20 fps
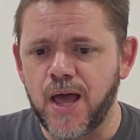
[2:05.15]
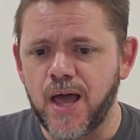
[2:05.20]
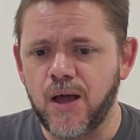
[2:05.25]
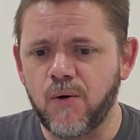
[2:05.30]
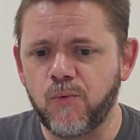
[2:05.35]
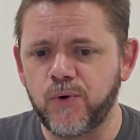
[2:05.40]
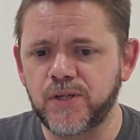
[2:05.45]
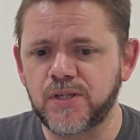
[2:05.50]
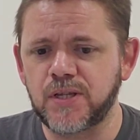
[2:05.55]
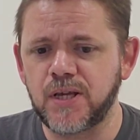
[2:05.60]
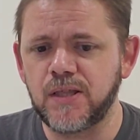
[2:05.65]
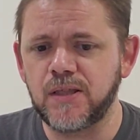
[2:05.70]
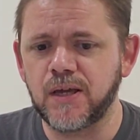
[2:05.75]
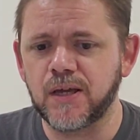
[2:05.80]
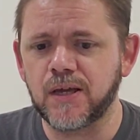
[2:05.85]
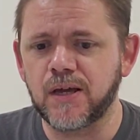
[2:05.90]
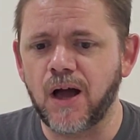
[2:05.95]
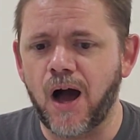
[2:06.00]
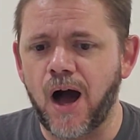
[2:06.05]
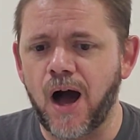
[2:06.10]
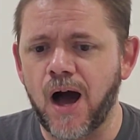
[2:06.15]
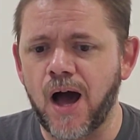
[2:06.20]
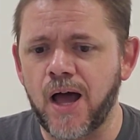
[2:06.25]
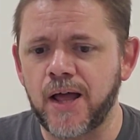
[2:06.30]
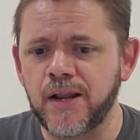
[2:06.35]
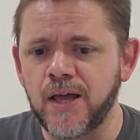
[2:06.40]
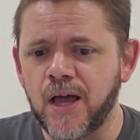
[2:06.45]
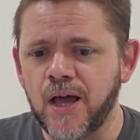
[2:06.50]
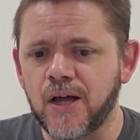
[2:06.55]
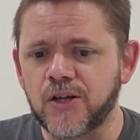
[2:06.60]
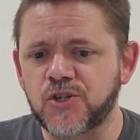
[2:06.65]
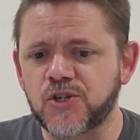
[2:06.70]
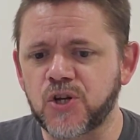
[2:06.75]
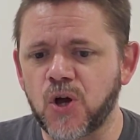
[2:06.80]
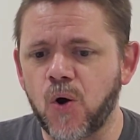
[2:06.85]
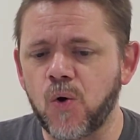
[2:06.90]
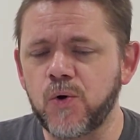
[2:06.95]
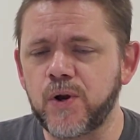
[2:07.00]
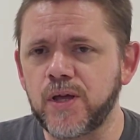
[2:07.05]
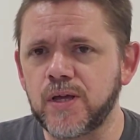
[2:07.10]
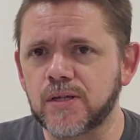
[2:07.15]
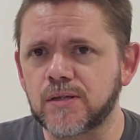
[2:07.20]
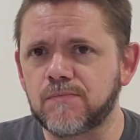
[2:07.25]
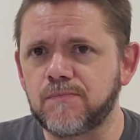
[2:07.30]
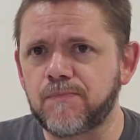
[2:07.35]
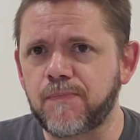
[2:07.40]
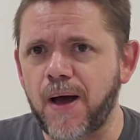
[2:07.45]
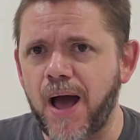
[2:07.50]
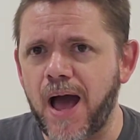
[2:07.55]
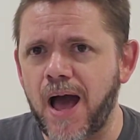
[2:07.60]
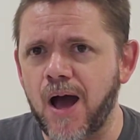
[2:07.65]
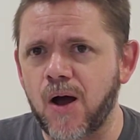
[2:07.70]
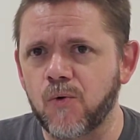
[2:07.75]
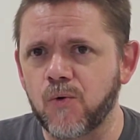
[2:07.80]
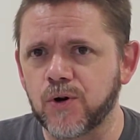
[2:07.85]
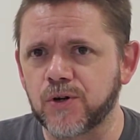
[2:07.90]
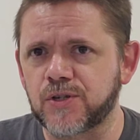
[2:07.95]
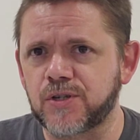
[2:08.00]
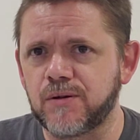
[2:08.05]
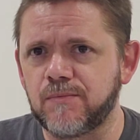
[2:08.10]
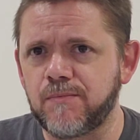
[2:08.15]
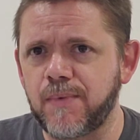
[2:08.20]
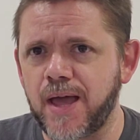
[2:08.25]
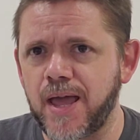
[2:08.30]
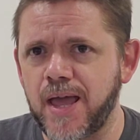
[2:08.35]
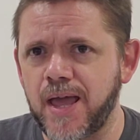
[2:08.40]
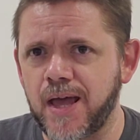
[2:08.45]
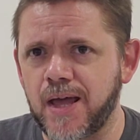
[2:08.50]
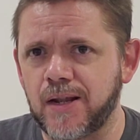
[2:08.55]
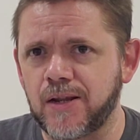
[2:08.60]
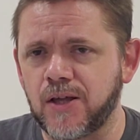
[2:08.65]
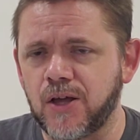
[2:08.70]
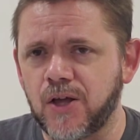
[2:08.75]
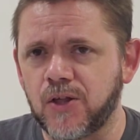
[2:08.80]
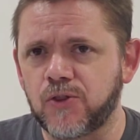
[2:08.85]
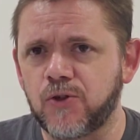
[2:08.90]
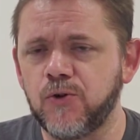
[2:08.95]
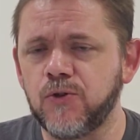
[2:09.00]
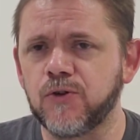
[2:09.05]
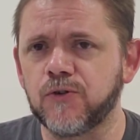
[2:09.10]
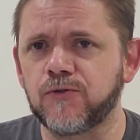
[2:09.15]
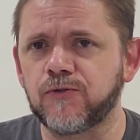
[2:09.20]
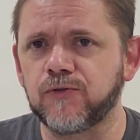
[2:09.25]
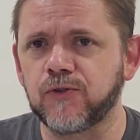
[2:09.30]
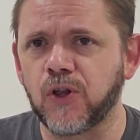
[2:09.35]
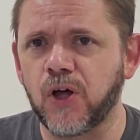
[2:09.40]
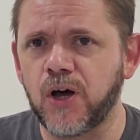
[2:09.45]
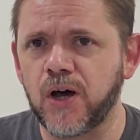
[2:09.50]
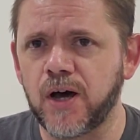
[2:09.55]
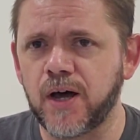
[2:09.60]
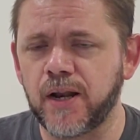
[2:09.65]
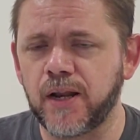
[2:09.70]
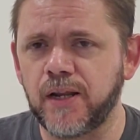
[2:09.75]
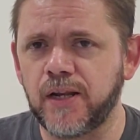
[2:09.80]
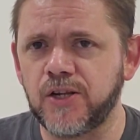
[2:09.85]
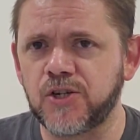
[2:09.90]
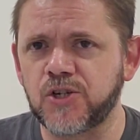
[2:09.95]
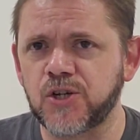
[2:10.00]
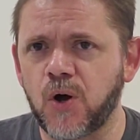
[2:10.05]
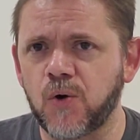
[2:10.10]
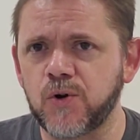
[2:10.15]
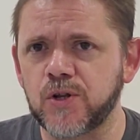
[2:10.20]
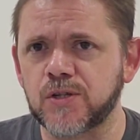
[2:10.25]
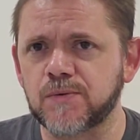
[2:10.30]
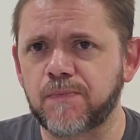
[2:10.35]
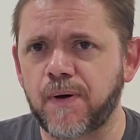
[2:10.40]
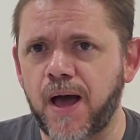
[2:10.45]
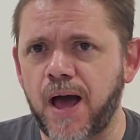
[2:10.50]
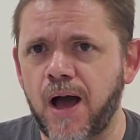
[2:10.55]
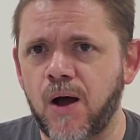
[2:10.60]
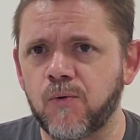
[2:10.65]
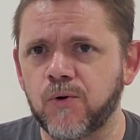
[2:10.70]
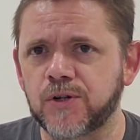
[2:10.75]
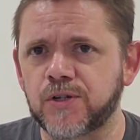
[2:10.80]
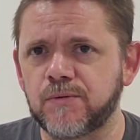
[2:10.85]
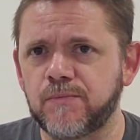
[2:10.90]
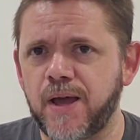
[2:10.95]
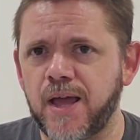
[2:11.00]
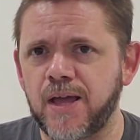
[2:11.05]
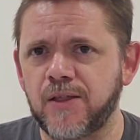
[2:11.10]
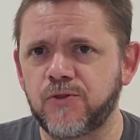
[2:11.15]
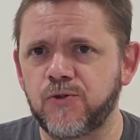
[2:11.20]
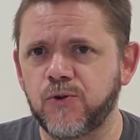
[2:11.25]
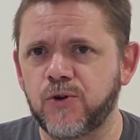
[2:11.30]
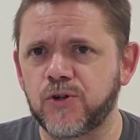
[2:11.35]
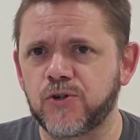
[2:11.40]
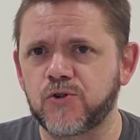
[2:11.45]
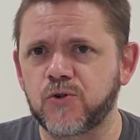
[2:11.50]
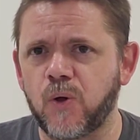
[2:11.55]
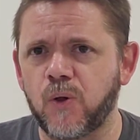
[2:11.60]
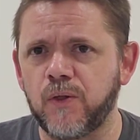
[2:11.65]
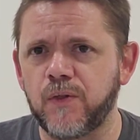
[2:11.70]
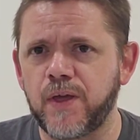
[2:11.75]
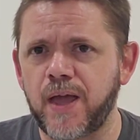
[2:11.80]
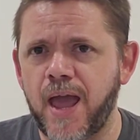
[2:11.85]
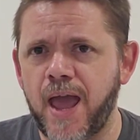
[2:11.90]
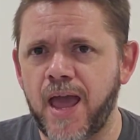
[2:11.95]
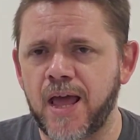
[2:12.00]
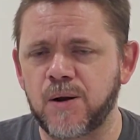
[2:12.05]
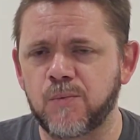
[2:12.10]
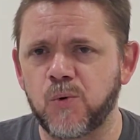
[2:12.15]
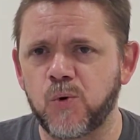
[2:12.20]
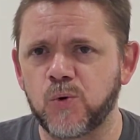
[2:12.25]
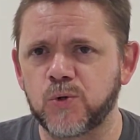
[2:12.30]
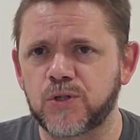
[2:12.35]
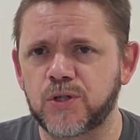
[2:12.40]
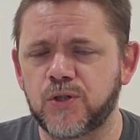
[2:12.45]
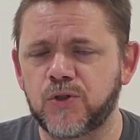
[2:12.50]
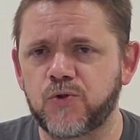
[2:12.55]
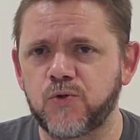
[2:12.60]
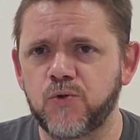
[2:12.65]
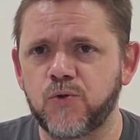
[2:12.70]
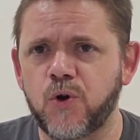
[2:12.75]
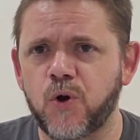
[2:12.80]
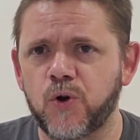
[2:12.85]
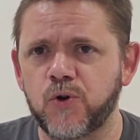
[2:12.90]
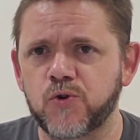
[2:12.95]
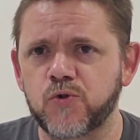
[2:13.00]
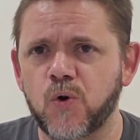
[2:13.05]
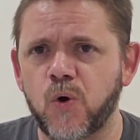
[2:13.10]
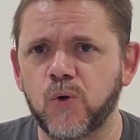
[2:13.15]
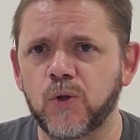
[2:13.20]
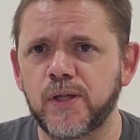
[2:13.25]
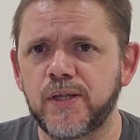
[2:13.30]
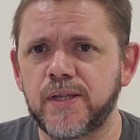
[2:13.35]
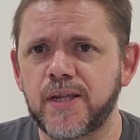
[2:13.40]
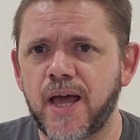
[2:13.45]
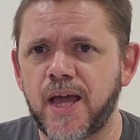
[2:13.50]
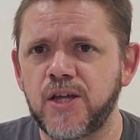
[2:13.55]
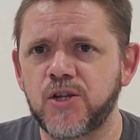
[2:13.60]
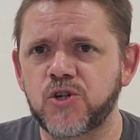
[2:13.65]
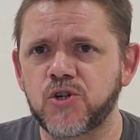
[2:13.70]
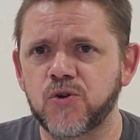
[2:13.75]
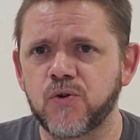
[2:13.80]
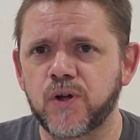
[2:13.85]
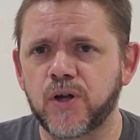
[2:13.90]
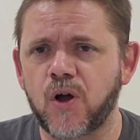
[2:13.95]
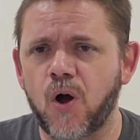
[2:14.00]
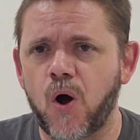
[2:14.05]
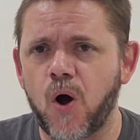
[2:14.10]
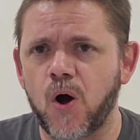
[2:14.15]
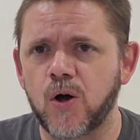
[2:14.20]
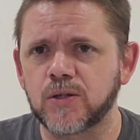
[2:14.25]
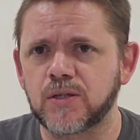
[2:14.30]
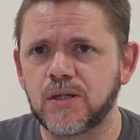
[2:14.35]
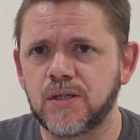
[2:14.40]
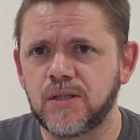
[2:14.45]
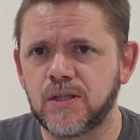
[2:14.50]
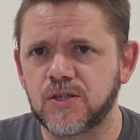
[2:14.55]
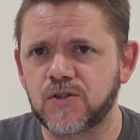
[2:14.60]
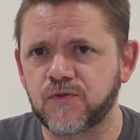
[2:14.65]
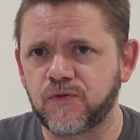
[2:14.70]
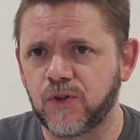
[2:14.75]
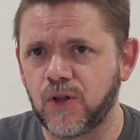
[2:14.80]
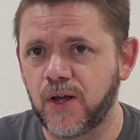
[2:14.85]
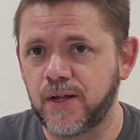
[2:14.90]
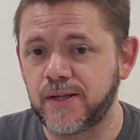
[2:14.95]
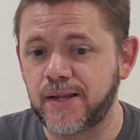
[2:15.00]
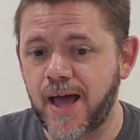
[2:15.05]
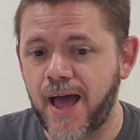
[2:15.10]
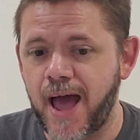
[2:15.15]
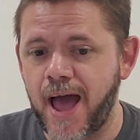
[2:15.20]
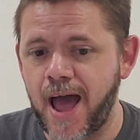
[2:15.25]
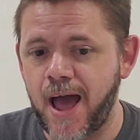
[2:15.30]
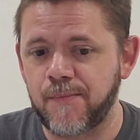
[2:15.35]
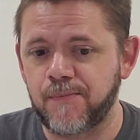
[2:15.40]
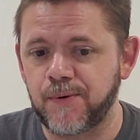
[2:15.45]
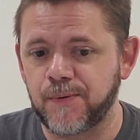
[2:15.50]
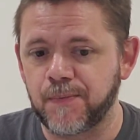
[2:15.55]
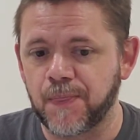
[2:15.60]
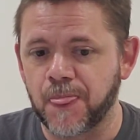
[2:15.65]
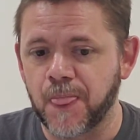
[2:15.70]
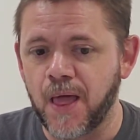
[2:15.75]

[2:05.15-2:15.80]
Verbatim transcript: And we see that God showed his power to man through the flood, and he showed his power to man through controlling the animals and through controlling nature and causing this flood to happen.